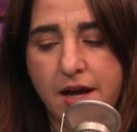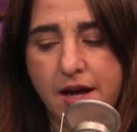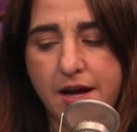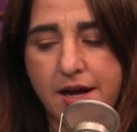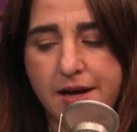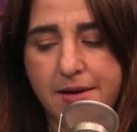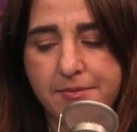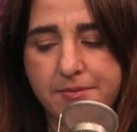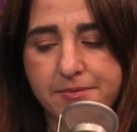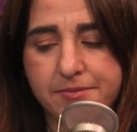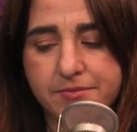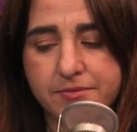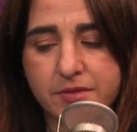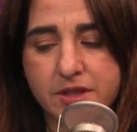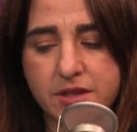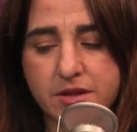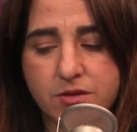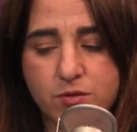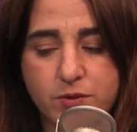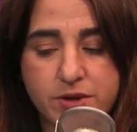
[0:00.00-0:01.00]
Um,
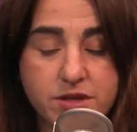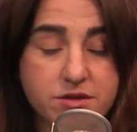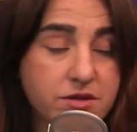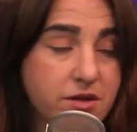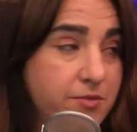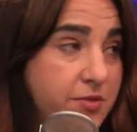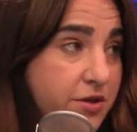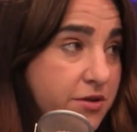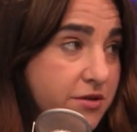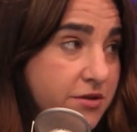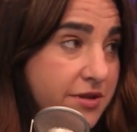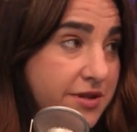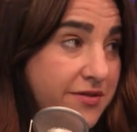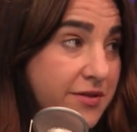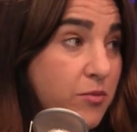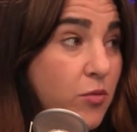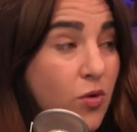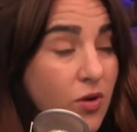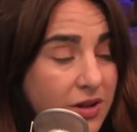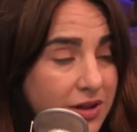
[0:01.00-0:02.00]
Windows computers are
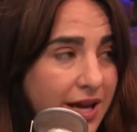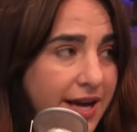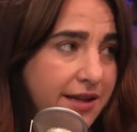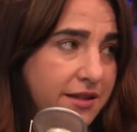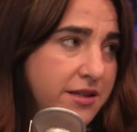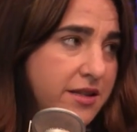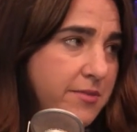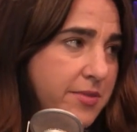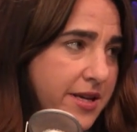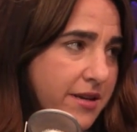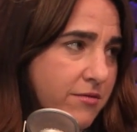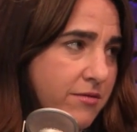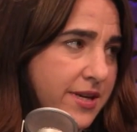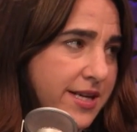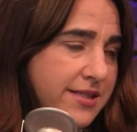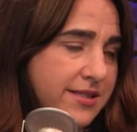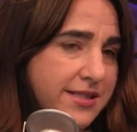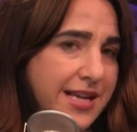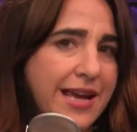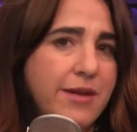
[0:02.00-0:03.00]
even more likely to be at
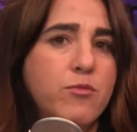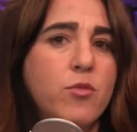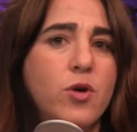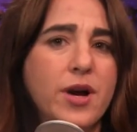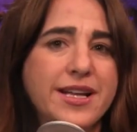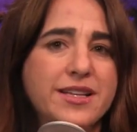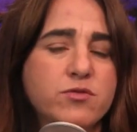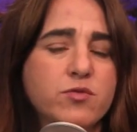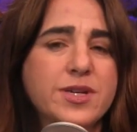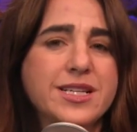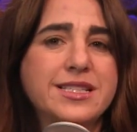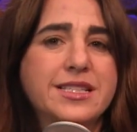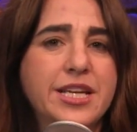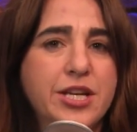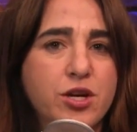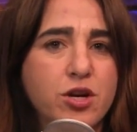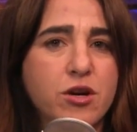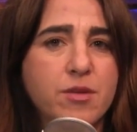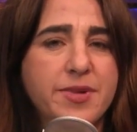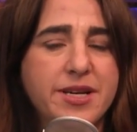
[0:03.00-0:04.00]
risk, and more, it's yeah.
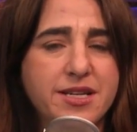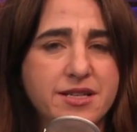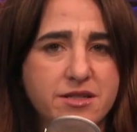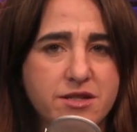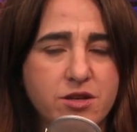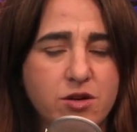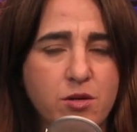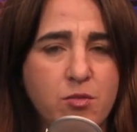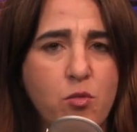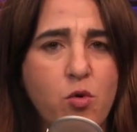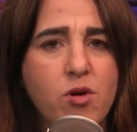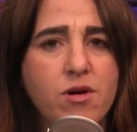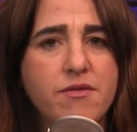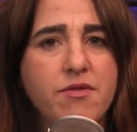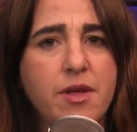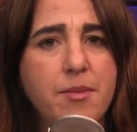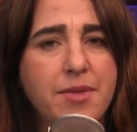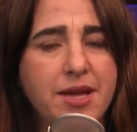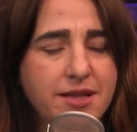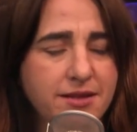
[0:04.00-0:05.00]
riskier because there are more of
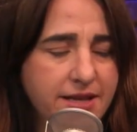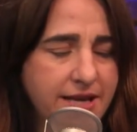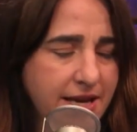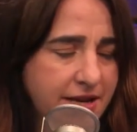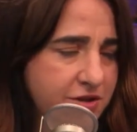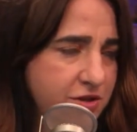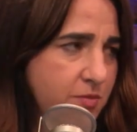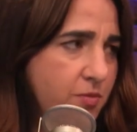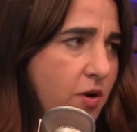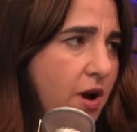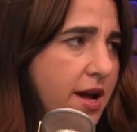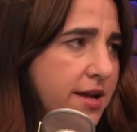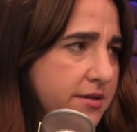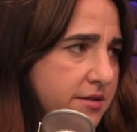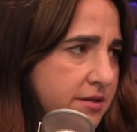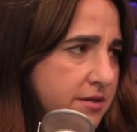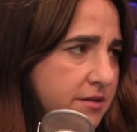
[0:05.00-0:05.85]
them in the enterprise.